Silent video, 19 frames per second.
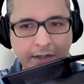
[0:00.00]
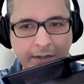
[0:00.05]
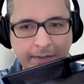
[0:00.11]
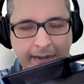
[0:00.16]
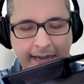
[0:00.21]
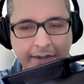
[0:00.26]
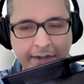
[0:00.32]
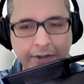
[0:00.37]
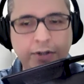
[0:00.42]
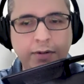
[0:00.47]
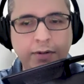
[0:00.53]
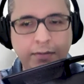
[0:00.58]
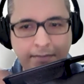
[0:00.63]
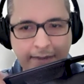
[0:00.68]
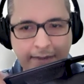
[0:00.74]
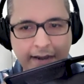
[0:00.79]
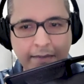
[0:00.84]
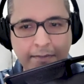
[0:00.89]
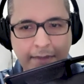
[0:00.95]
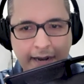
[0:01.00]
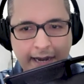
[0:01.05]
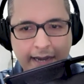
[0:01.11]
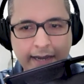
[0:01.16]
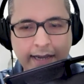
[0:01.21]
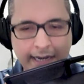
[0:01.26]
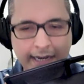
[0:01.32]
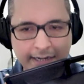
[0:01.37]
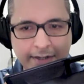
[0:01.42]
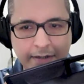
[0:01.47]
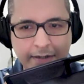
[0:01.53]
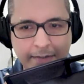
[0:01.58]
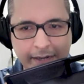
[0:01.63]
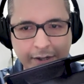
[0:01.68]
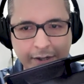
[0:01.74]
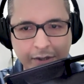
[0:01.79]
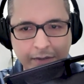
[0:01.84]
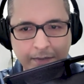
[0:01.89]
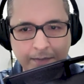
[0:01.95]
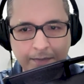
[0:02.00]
Spanish by my estimation.